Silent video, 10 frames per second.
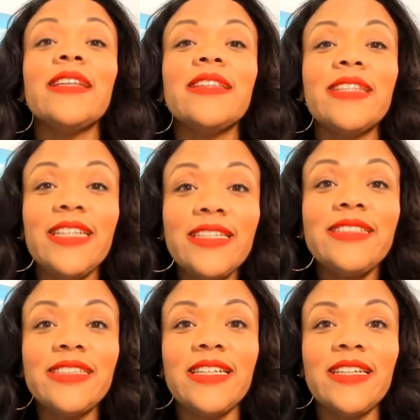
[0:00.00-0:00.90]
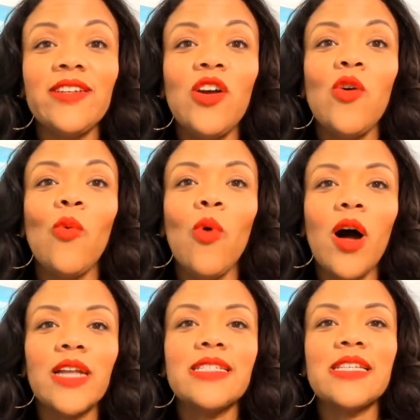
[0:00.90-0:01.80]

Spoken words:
LinkedIn wants